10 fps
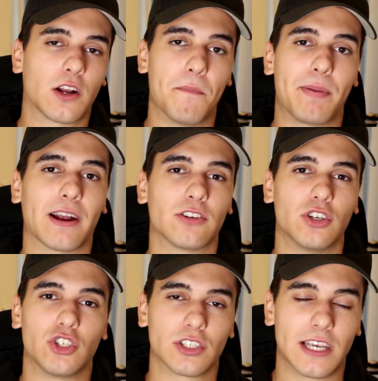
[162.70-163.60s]
compared
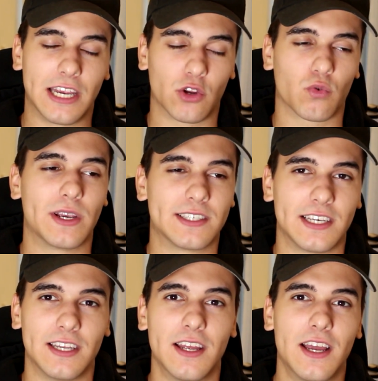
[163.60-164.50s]
to just
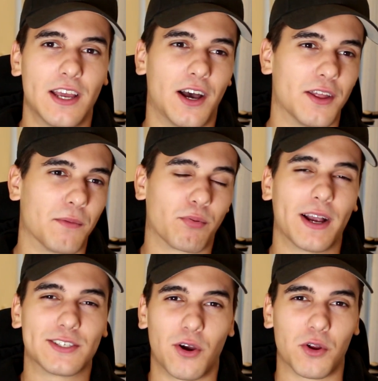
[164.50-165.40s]
increasing the
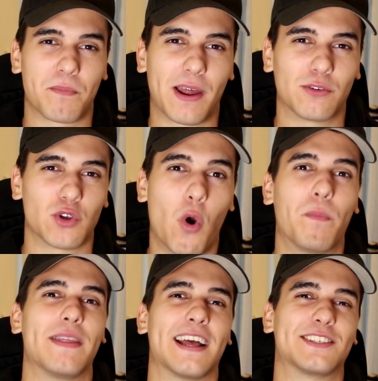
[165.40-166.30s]
price on your pedals,
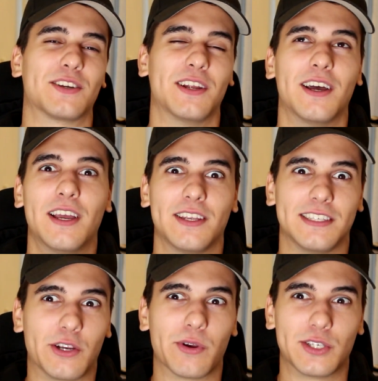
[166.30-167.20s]
hoping that it's going to
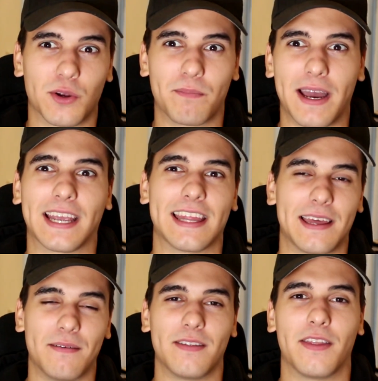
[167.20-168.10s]
decrease your bike and
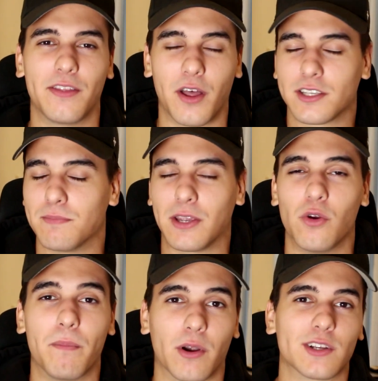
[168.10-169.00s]
then thus make
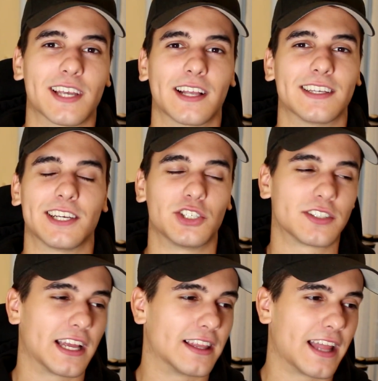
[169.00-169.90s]
you a better cyclist. I
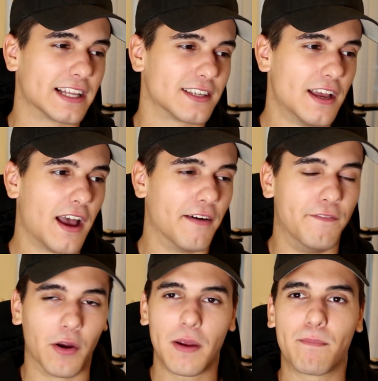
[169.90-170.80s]
just think that's a
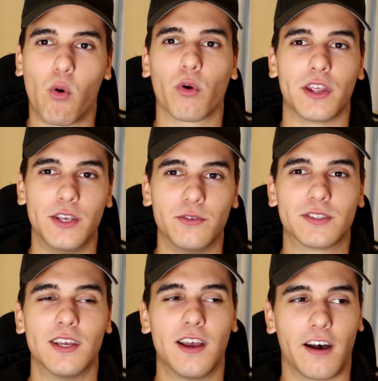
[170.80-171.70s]
very poor
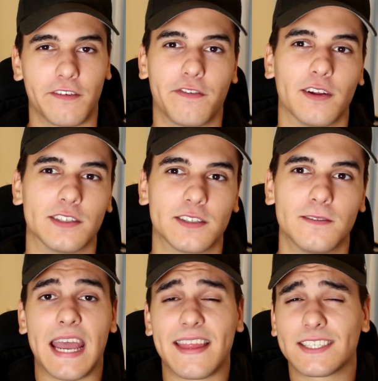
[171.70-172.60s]
use of funds.
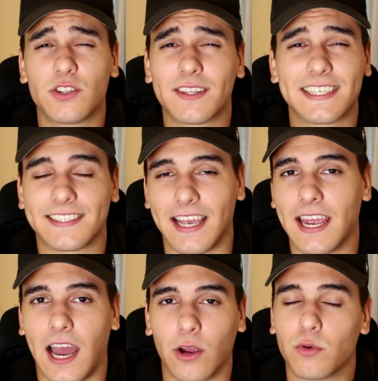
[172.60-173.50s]
And that's not to
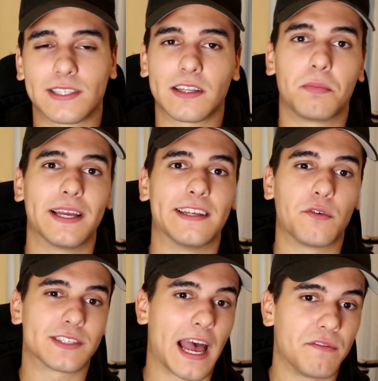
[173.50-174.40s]
say, I always like to play
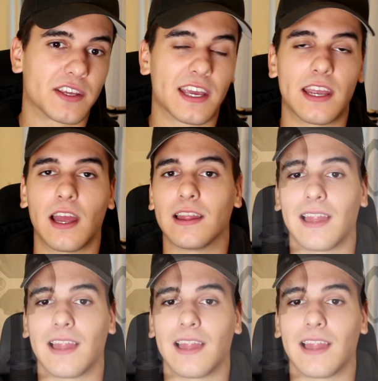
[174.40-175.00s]
devil's advocate.